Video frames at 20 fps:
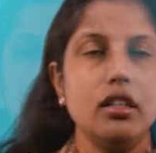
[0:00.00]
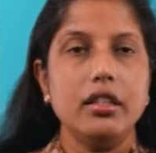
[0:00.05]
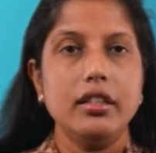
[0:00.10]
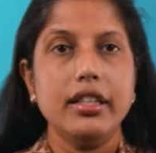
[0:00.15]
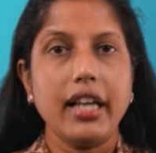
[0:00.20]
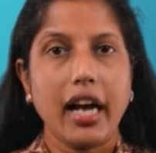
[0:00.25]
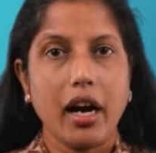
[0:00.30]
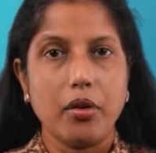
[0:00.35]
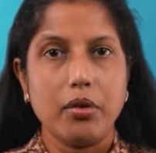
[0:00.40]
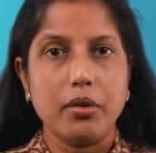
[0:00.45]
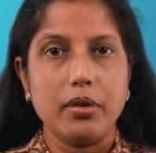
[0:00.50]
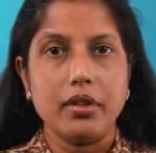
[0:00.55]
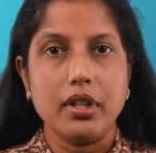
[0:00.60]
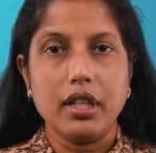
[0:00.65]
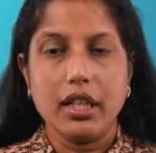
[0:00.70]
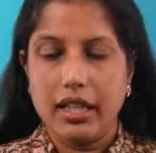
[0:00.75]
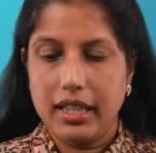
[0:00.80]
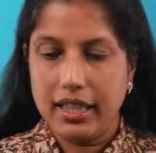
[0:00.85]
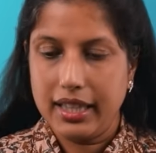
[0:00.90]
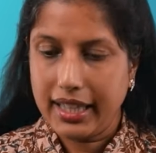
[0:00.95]
Now,
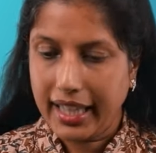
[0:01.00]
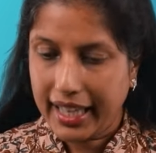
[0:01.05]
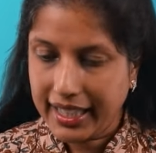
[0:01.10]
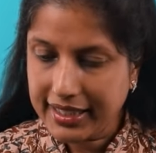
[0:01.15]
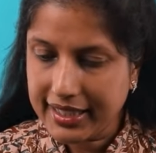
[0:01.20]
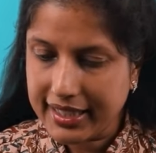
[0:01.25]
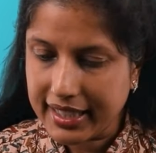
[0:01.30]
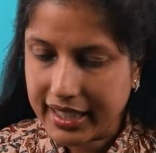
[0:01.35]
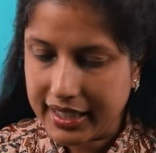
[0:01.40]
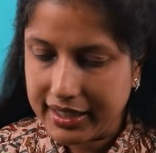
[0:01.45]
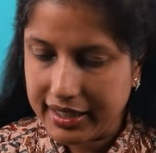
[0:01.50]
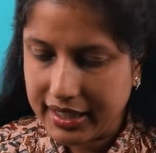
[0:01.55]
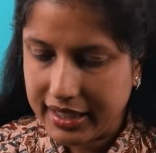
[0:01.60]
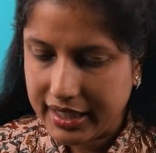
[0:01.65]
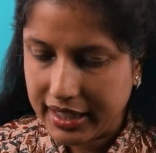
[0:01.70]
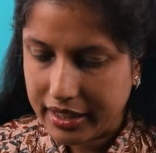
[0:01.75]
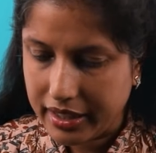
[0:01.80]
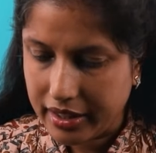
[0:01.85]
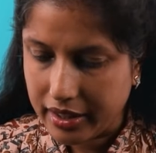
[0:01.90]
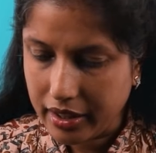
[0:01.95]
let's
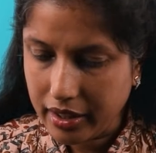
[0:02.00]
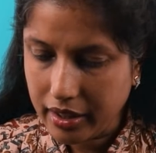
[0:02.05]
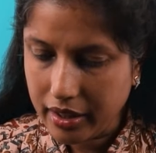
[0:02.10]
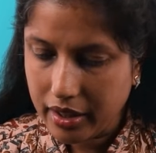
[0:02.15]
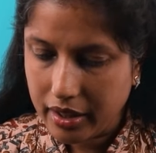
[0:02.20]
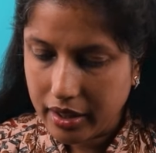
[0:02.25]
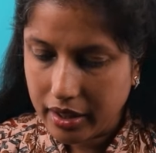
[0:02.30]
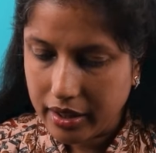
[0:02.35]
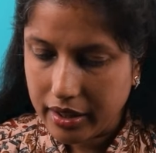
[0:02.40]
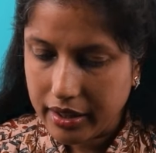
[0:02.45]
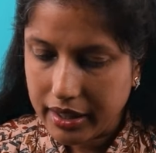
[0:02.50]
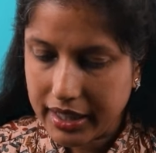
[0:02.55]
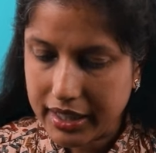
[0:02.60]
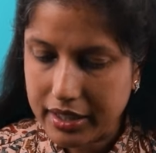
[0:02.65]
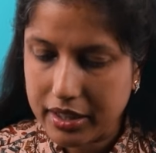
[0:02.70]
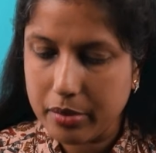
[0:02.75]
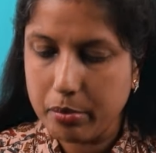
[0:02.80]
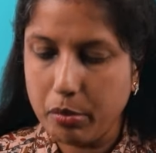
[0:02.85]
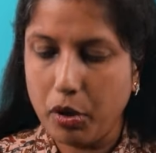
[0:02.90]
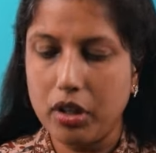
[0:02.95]
consider
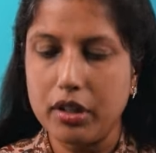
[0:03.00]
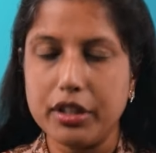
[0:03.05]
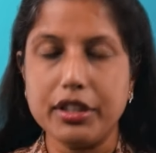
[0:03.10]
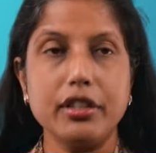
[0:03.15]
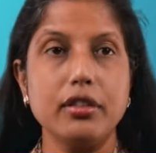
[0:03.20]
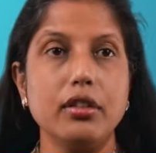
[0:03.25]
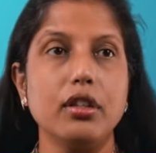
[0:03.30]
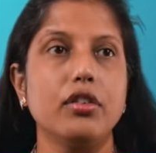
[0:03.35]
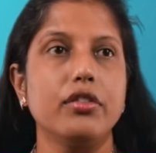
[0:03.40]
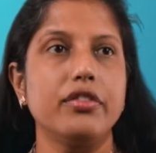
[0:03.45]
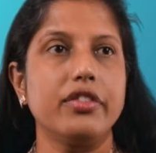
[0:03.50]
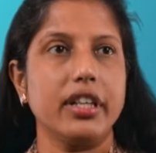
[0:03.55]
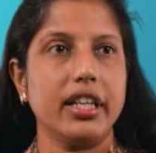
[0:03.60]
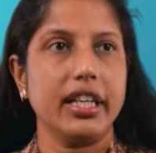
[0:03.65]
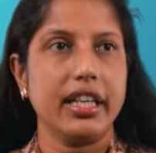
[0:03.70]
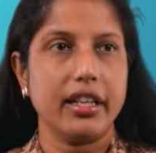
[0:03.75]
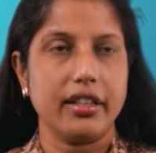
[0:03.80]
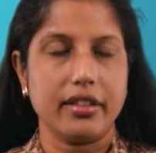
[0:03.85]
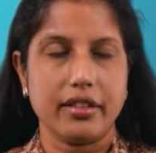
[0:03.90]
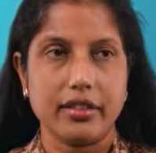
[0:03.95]
this molecule over
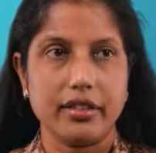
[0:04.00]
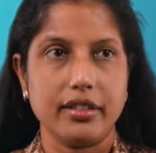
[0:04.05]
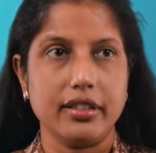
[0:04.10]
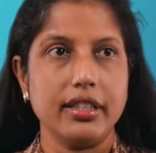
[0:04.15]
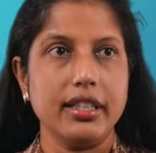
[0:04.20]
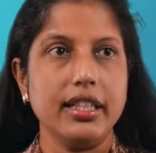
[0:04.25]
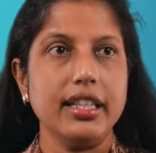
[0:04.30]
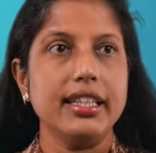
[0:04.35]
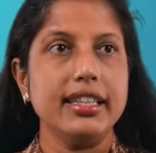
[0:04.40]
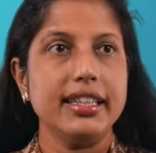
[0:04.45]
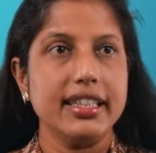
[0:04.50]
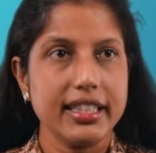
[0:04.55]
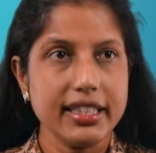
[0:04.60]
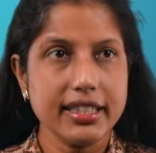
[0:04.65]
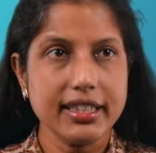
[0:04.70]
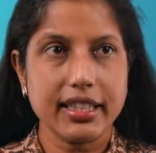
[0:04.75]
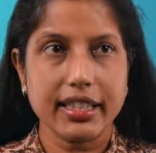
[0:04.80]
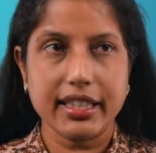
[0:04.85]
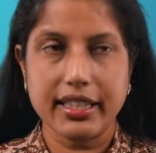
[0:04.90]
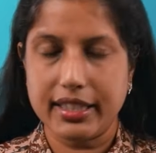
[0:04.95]
here.
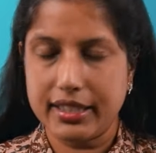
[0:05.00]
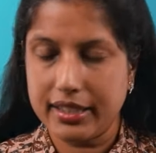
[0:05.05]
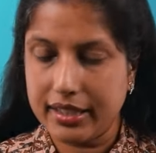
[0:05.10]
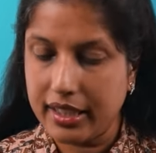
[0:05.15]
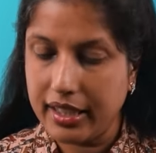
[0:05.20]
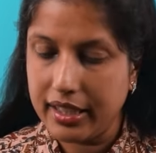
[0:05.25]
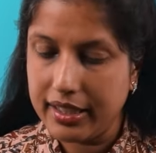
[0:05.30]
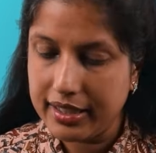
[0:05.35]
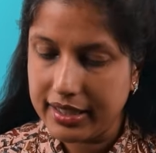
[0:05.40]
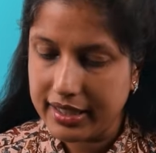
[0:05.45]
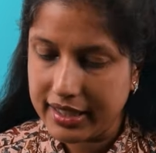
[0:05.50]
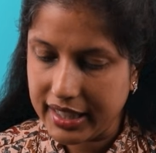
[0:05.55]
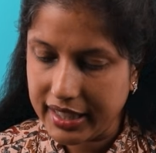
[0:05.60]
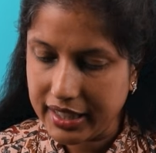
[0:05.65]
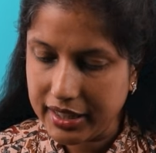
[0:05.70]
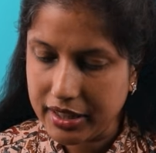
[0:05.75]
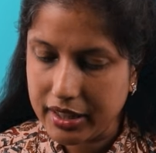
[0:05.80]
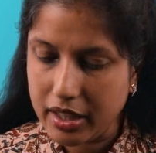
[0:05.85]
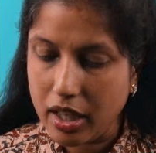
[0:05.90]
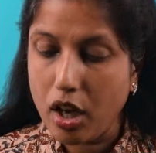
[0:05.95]
This is
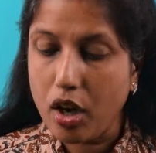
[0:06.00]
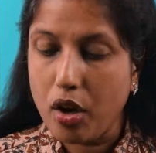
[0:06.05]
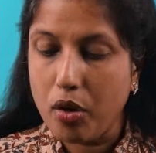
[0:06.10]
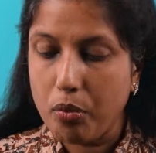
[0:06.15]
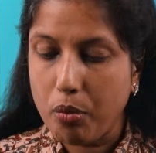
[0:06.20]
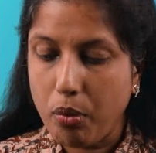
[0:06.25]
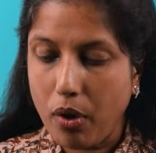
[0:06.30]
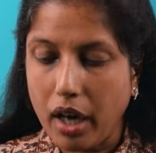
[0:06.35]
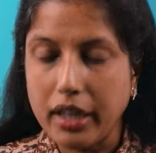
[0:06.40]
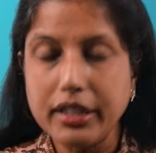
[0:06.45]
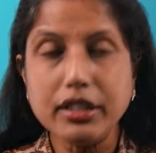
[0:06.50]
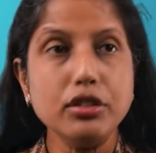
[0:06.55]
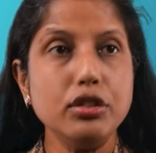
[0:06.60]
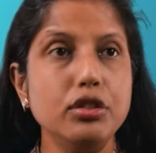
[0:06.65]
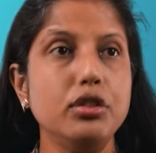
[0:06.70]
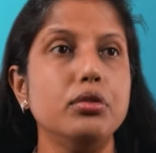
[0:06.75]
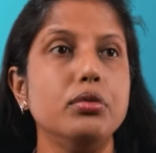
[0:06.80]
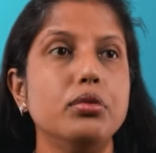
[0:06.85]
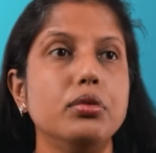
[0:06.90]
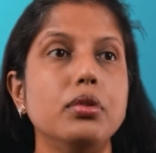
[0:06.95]

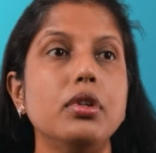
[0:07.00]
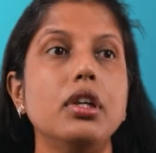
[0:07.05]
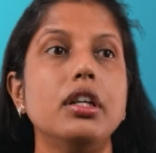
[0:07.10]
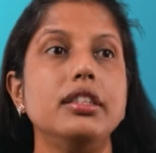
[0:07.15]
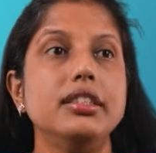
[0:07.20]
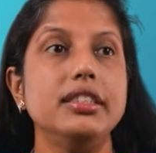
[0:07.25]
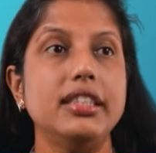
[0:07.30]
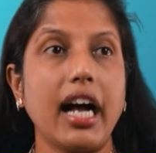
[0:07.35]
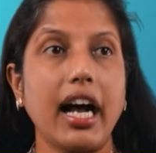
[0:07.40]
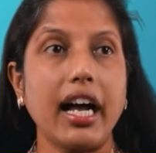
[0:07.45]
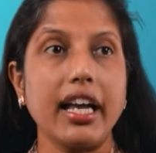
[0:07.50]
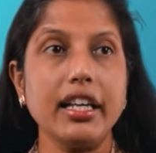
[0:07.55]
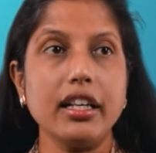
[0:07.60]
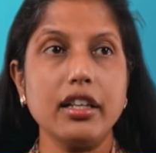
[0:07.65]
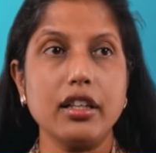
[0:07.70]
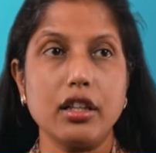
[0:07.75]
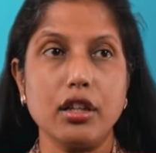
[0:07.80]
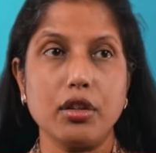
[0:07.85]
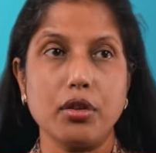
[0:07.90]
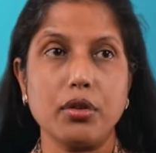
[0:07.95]

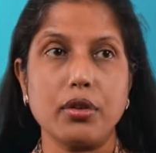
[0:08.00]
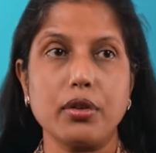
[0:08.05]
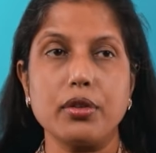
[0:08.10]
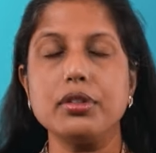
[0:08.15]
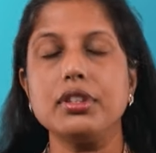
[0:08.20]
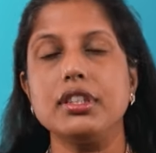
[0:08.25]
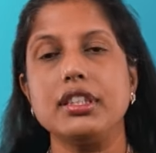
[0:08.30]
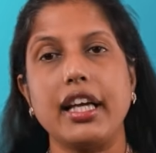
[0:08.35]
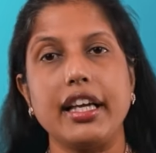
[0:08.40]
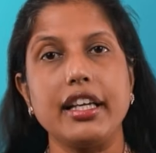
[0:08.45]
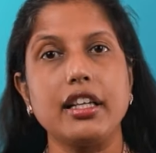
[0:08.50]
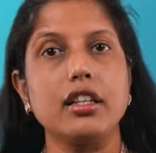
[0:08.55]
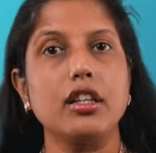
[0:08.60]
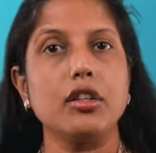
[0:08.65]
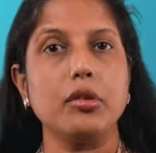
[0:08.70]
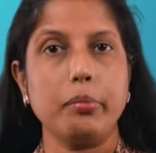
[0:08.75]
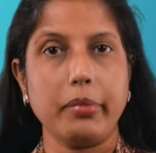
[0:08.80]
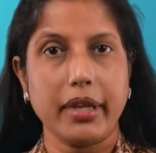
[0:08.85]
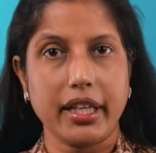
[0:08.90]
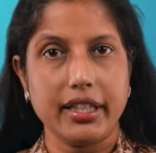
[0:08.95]

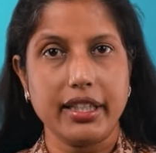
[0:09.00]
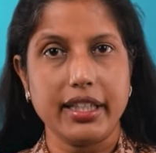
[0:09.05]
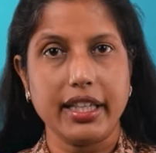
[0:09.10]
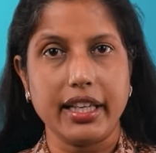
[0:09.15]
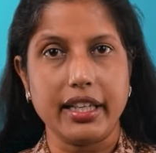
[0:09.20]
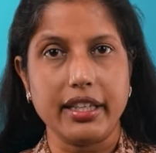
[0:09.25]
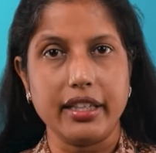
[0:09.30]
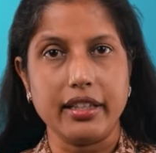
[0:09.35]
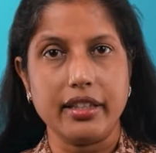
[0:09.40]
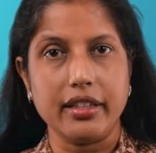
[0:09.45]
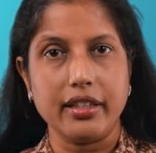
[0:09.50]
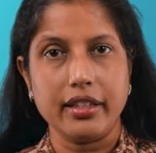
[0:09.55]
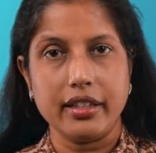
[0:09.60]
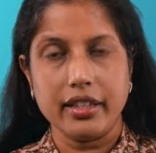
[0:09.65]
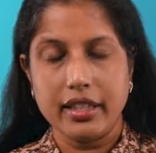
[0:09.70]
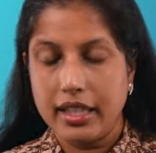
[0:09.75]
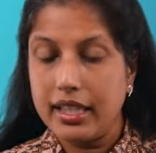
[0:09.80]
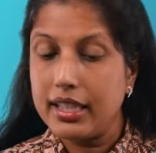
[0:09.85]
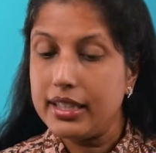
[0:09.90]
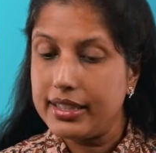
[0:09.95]
cis-1,2-dichlorocyclopentane.
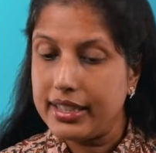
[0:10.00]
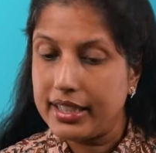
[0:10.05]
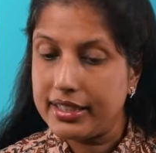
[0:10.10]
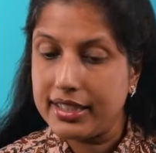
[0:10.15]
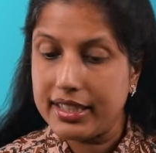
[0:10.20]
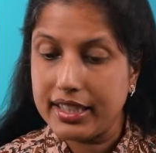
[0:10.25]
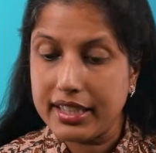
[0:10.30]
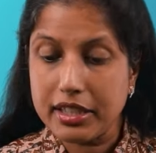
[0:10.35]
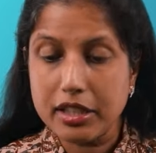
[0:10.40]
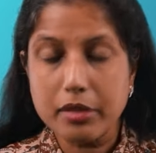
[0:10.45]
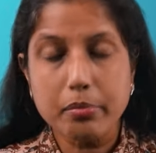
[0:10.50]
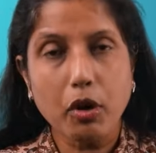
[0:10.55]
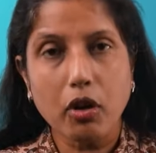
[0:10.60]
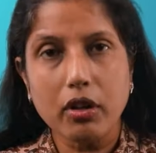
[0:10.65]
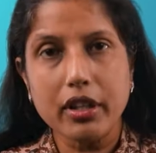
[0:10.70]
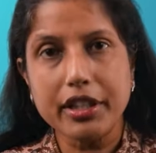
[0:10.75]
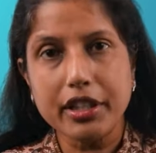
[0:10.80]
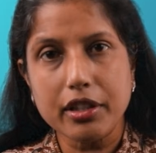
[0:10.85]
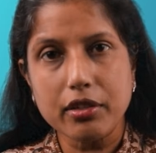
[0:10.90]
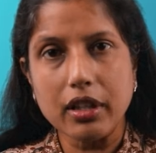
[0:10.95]
Does this
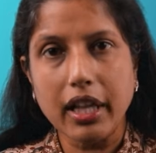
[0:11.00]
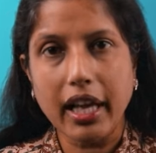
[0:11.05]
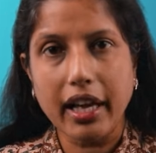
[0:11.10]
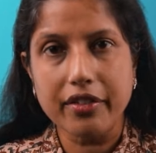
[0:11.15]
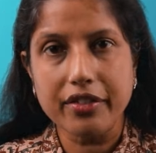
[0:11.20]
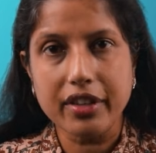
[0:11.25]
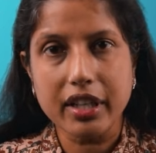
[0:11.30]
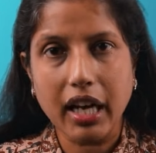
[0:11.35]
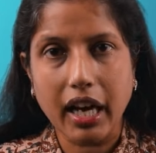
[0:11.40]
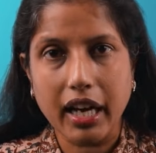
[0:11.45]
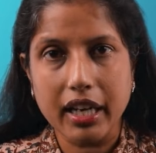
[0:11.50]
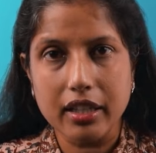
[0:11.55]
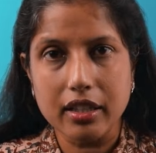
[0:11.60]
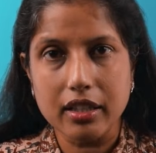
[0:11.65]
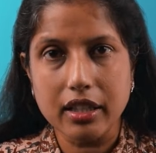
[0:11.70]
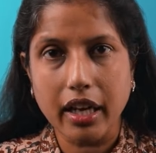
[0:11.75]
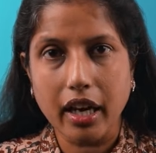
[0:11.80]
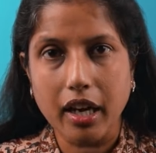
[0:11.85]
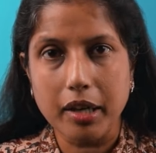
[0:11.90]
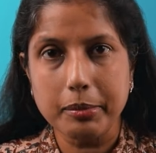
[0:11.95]
molecule have a
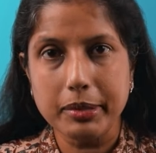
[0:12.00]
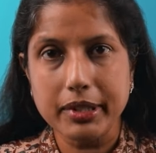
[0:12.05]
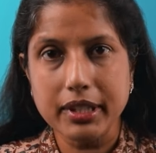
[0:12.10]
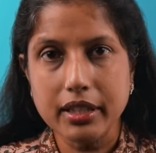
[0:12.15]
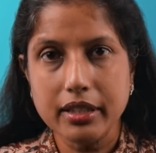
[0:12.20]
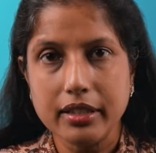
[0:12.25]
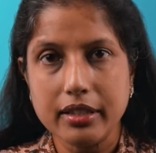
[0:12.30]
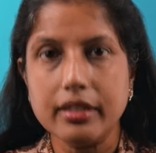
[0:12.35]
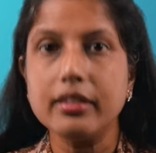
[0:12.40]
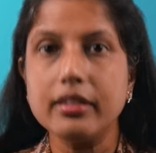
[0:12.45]
chiral carbon?